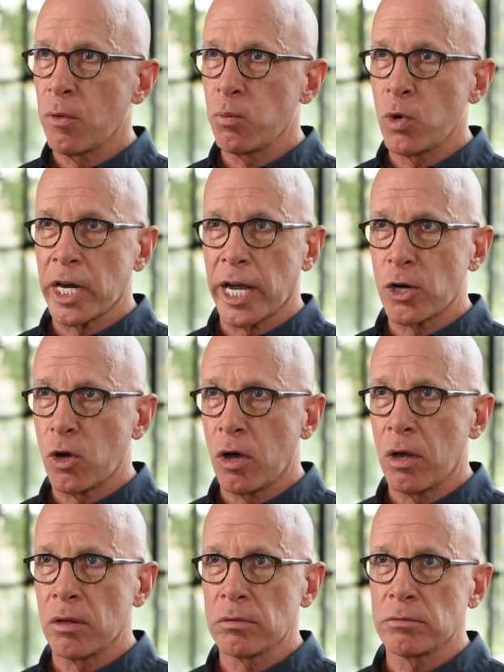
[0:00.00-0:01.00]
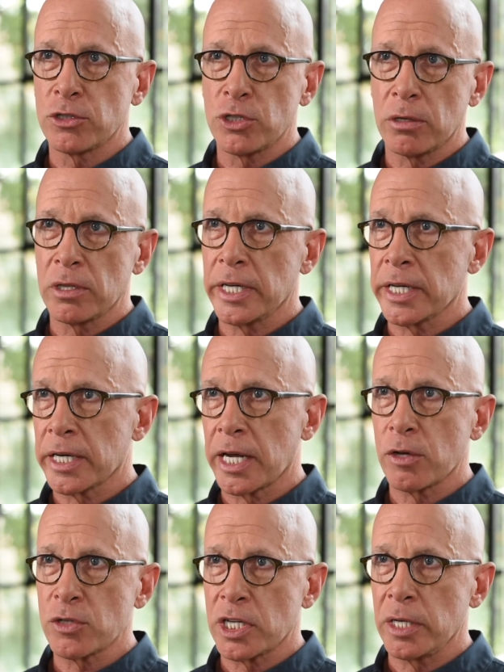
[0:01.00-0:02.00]
What I call cheerleading and
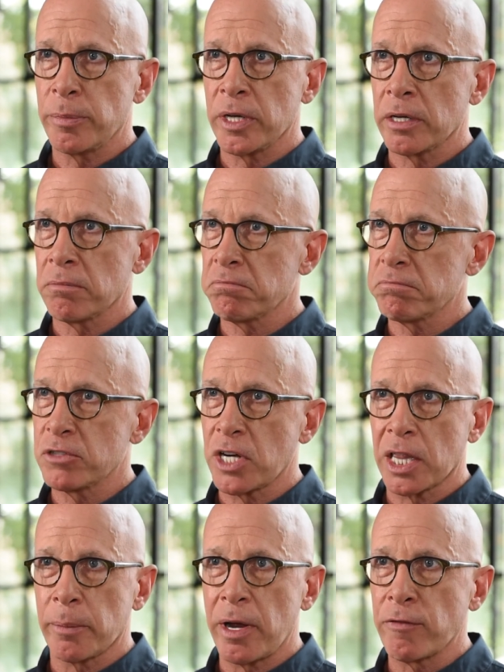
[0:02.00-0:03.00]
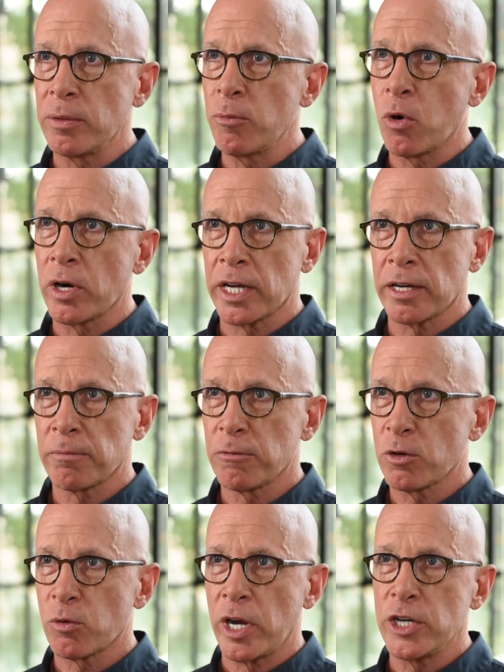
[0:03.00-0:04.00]
housekeeping. Tell them every morning,
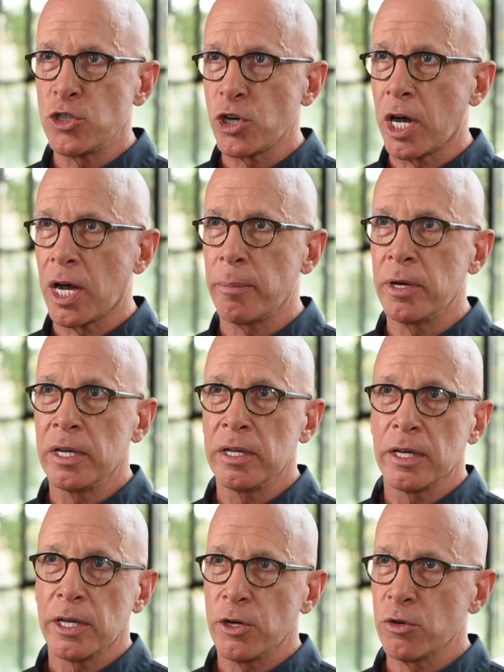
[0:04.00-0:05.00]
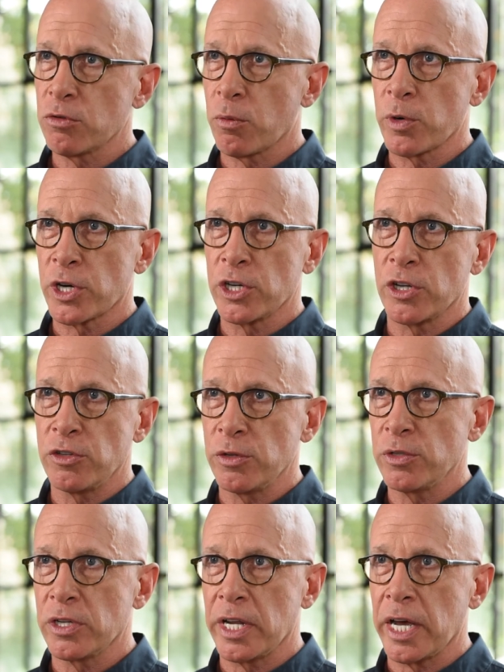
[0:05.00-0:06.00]
great job, here's what we're going to do
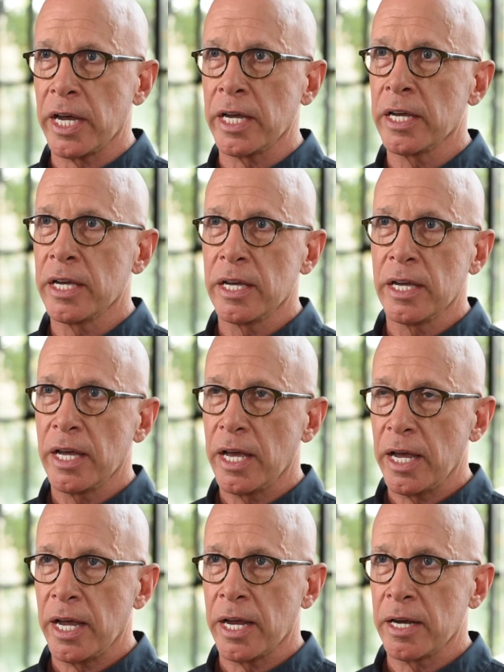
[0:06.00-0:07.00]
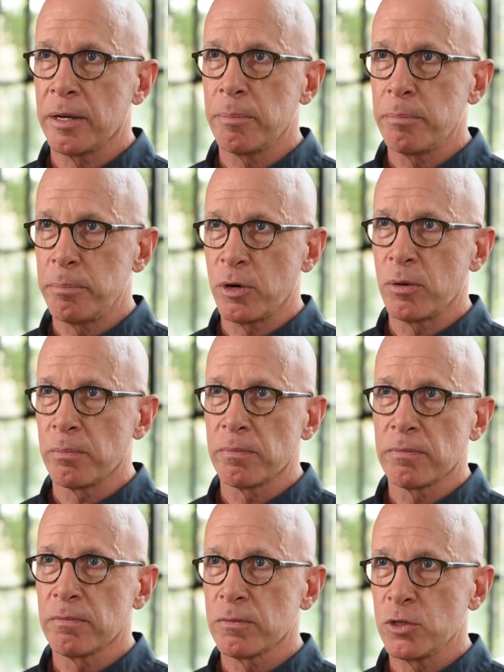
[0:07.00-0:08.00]
today, and boom,
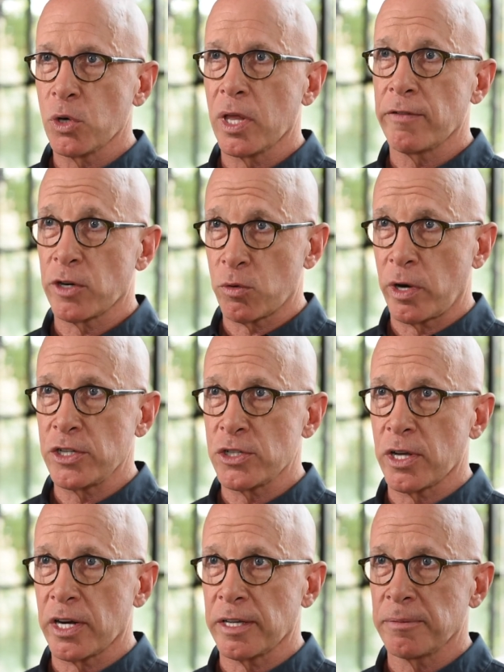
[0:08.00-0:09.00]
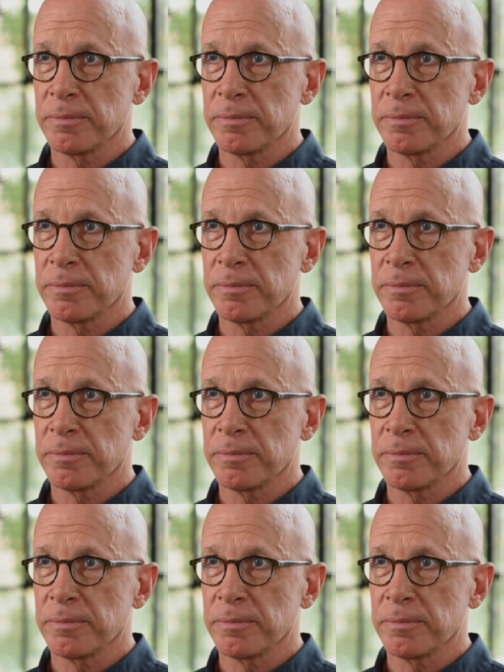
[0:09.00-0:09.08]
you'll have a great study.